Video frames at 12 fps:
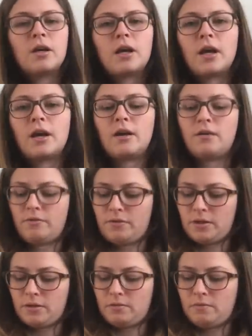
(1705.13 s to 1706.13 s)
I have
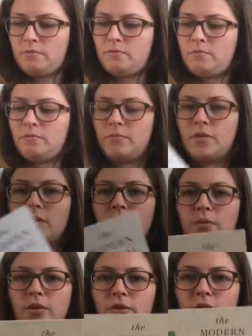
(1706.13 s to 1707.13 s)
the
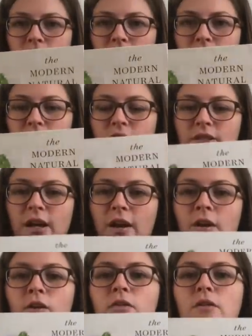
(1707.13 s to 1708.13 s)
Modern Natural
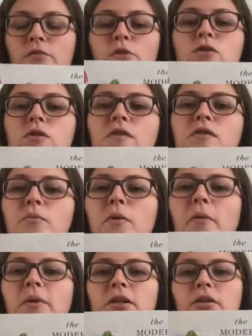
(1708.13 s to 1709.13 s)
Diary. Those of you
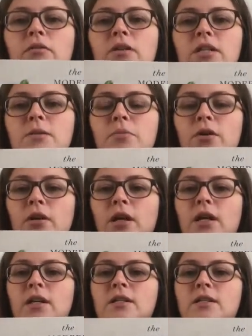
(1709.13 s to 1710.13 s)
probably know this book.
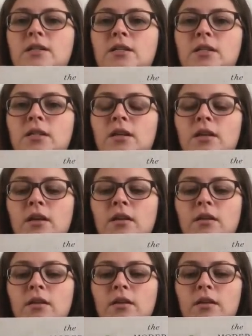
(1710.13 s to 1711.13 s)
It's
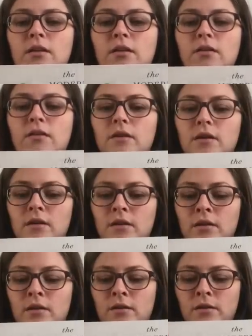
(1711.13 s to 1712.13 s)

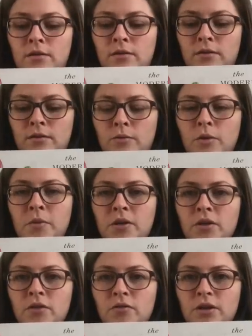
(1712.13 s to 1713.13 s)
the woman
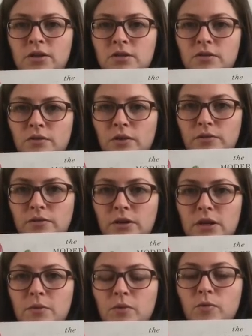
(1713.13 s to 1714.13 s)
who runs a verb for
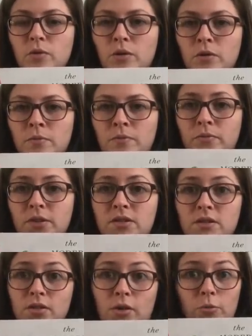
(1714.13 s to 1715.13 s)
keeping warm. This
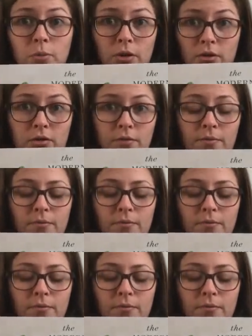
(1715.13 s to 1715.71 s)
is her book.